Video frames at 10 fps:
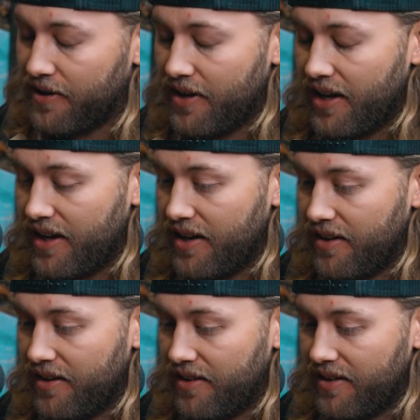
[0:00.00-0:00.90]

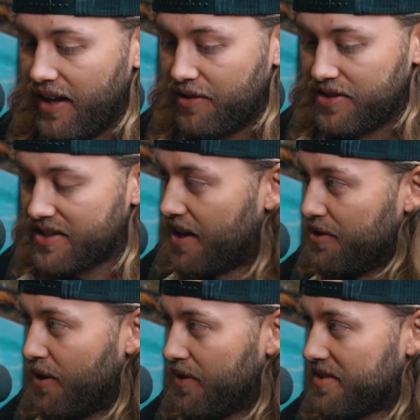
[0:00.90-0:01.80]
I was just kind of
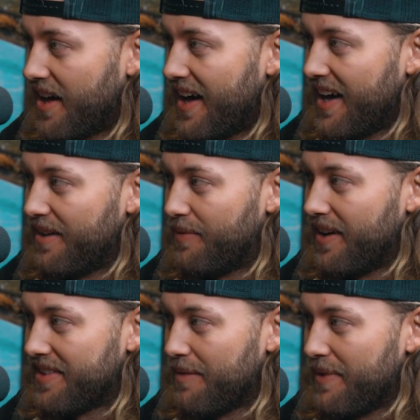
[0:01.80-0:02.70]
doing it on the side.
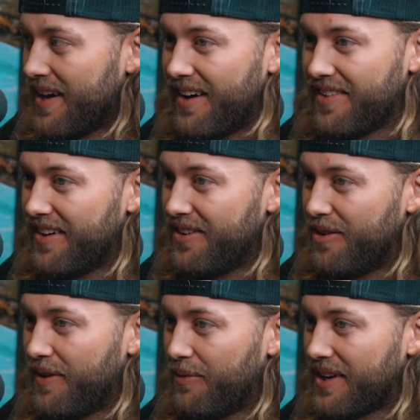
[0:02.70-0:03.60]
I was like, man, I don't
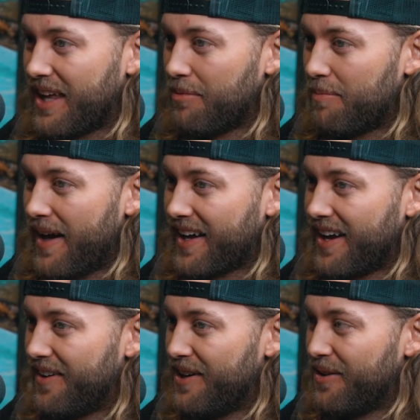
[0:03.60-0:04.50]
know if I want to keep on packing
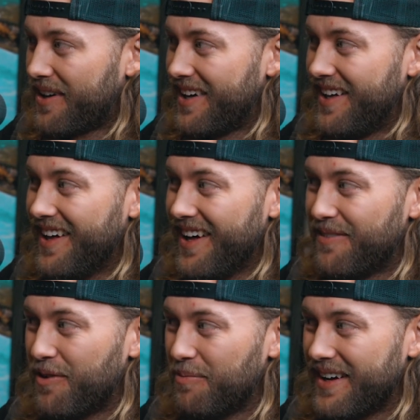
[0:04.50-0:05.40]
out elk
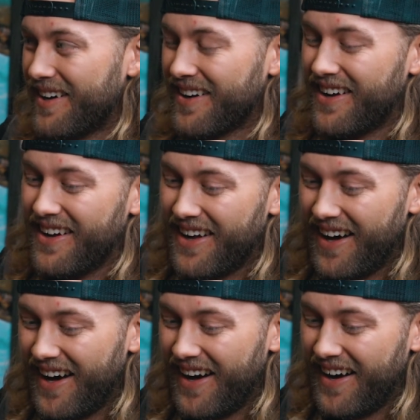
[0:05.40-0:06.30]
for beer.
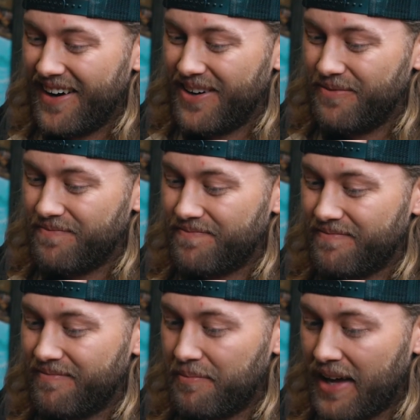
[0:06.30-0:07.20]

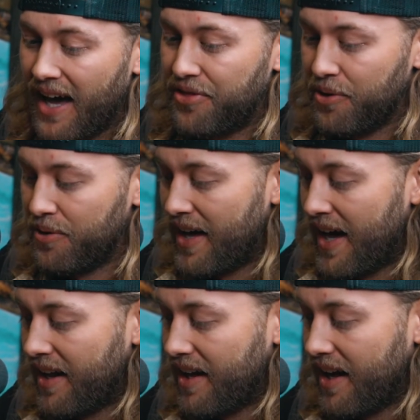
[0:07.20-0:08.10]
But yeah, through
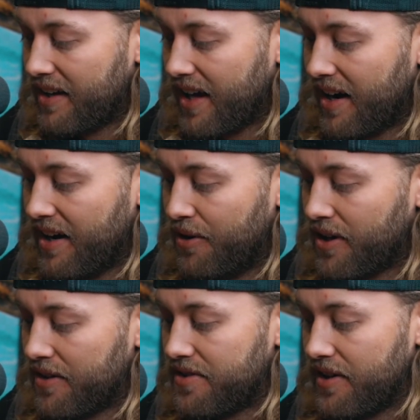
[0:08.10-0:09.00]
that, I got at
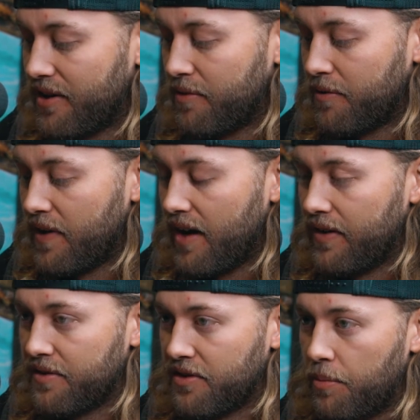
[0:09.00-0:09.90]
Elk Hunts there for 5
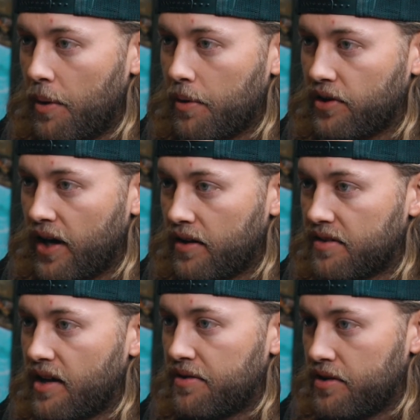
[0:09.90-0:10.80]
years on the public land in
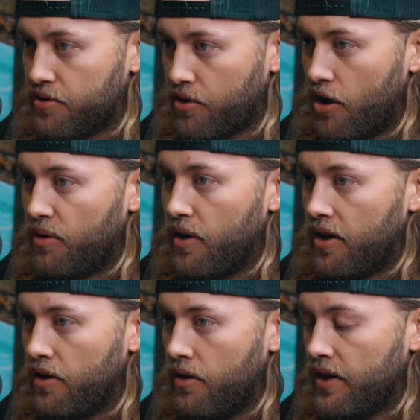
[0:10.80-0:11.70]
south central
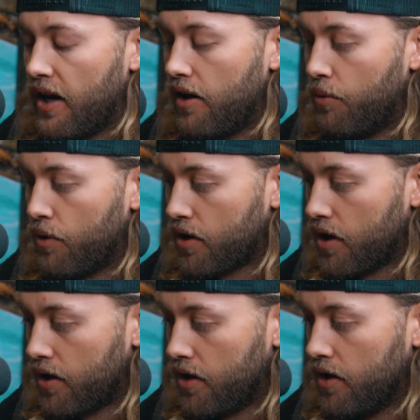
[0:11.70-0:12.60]
Colorado, and now I work
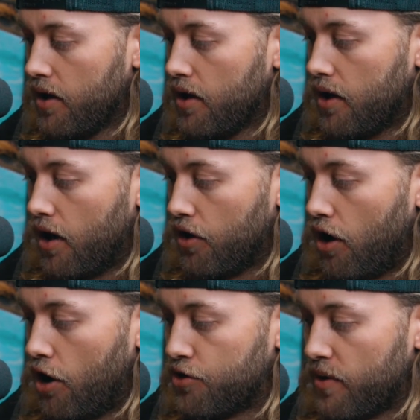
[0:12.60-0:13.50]
on a
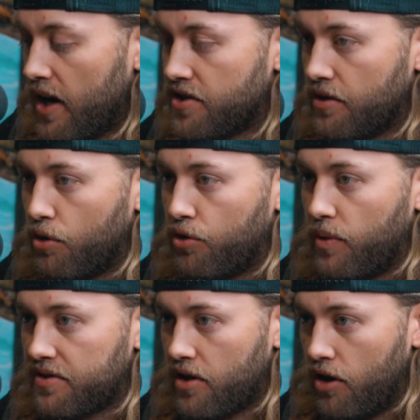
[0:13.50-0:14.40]
large ranch in
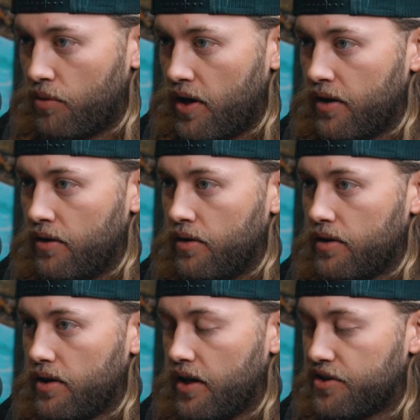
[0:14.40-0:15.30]
northwest Colorado,
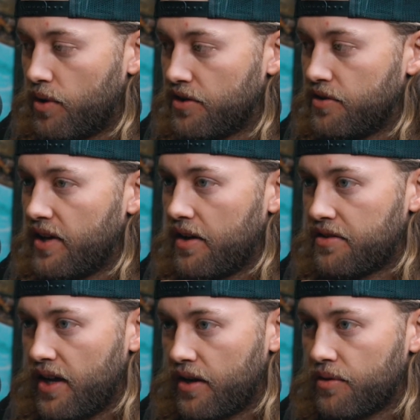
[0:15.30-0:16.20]

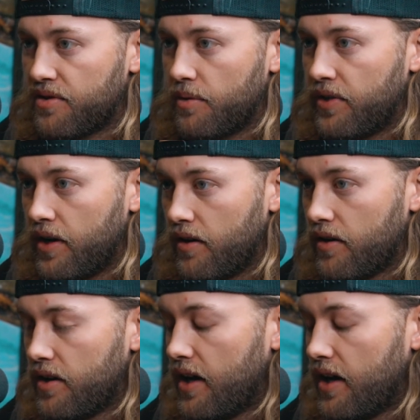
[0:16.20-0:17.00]
22,000 acres up there.